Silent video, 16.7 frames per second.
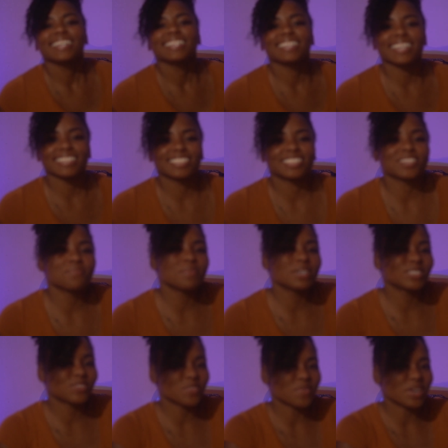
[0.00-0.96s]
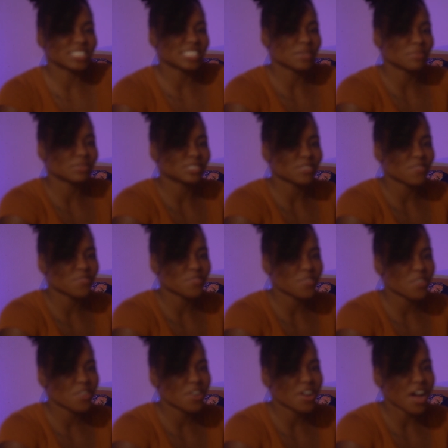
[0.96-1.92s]
Thanks so much for watching episode
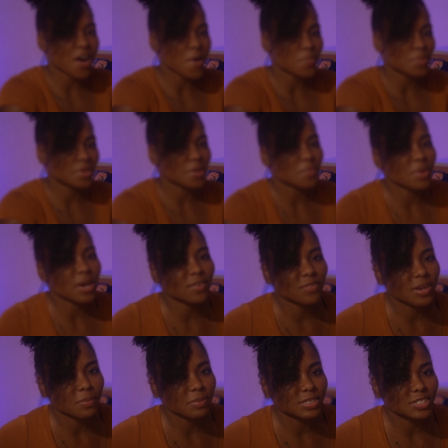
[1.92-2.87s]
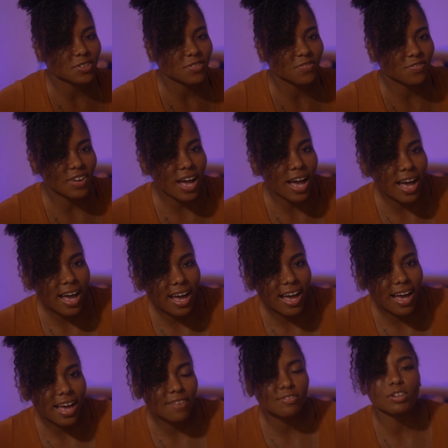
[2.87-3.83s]
four. I hope you come back for episode
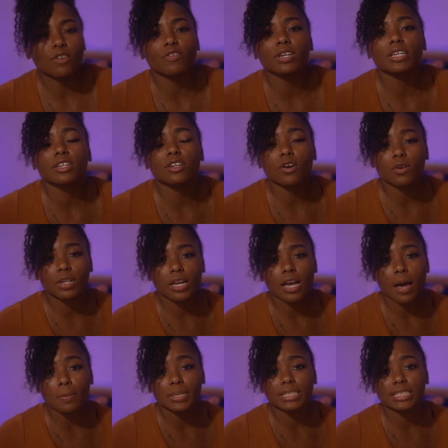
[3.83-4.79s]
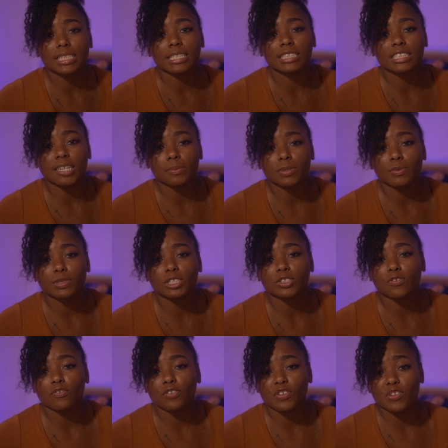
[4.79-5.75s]
five. Don't forget to go in the comments and tell me what
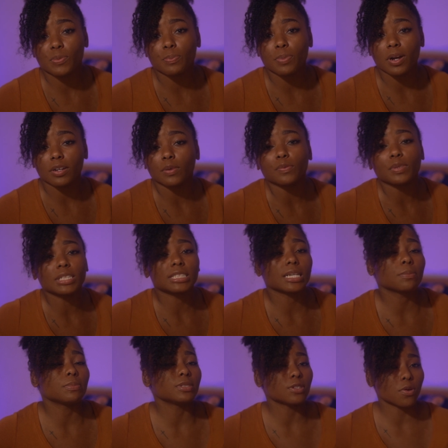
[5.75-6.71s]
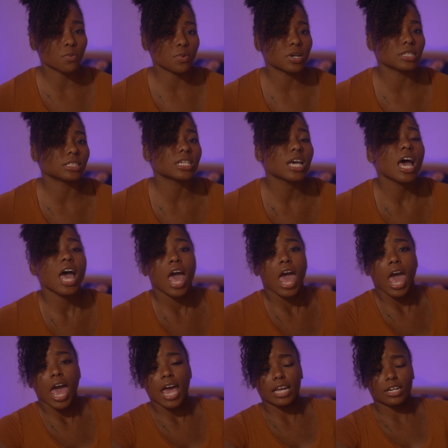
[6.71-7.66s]
your favorite part of this episode was.
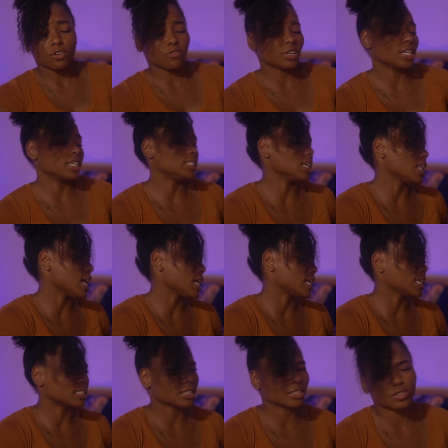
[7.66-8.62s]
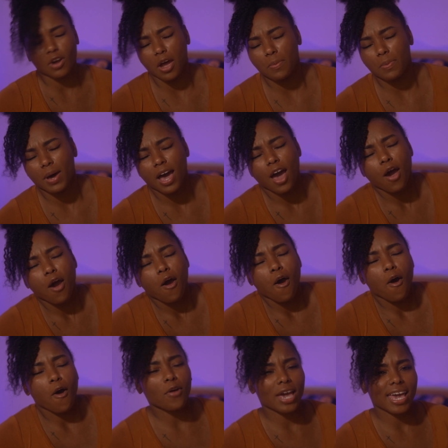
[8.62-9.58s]
And don't forget to like and subscribe.
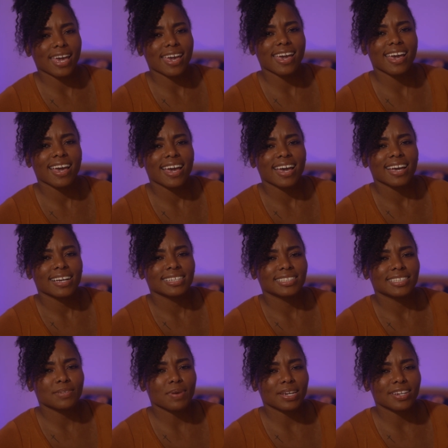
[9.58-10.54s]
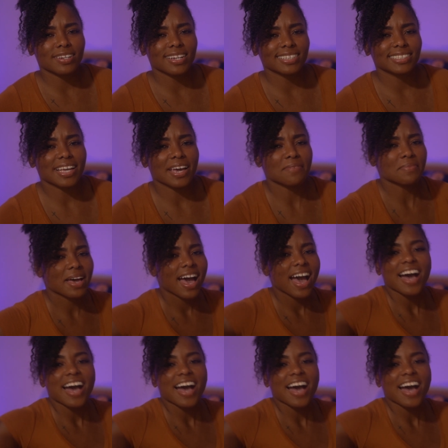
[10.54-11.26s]
Okay. See you back here next time.